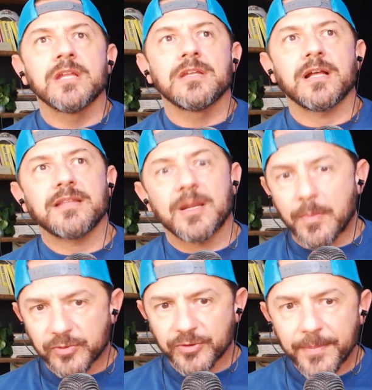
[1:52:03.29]
Not that I'm a
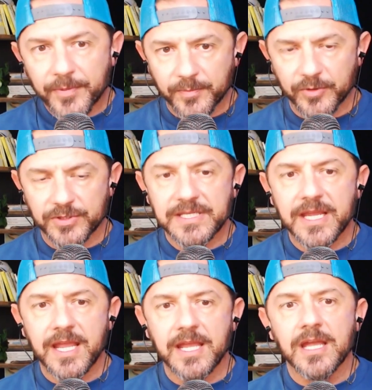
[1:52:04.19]
prepper per
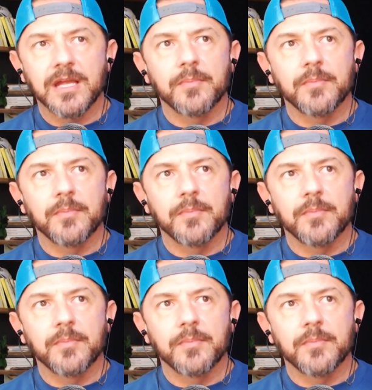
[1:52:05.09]
se,